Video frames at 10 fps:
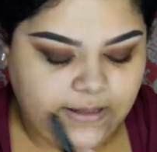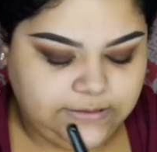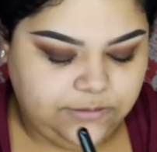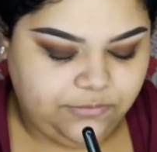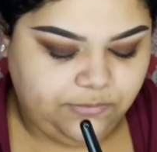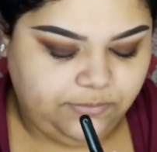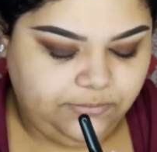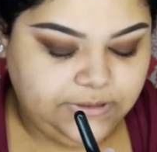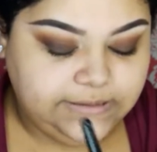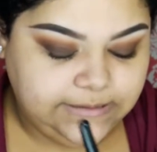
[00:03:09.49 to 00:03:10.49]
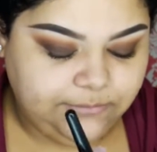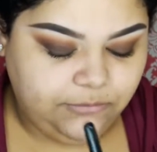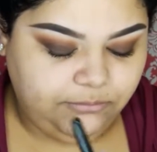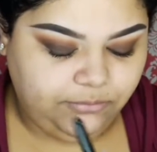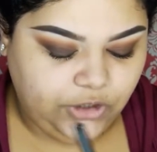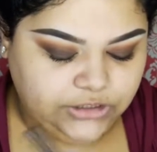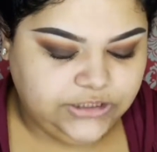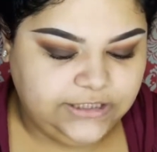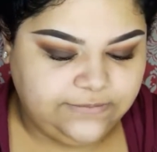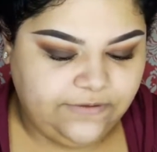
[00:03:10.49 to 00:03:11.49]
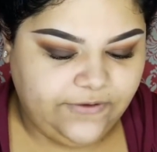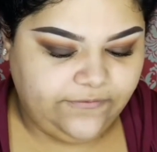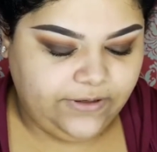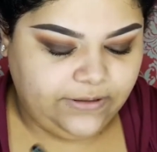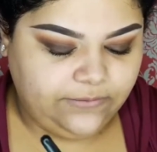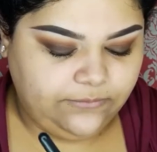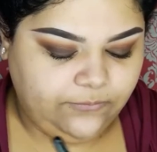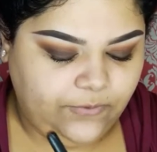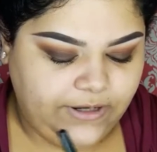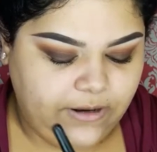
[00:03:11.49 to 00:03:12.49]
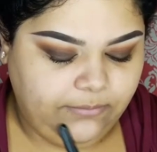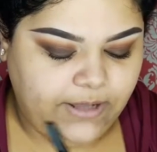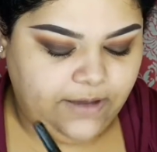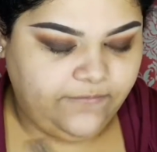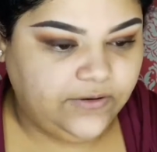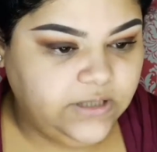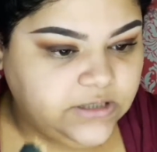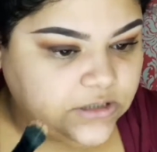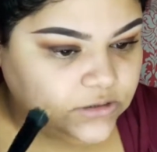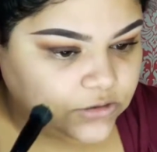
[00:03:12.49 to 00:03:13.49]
a stipple brush is my favorite way to apply a foundation.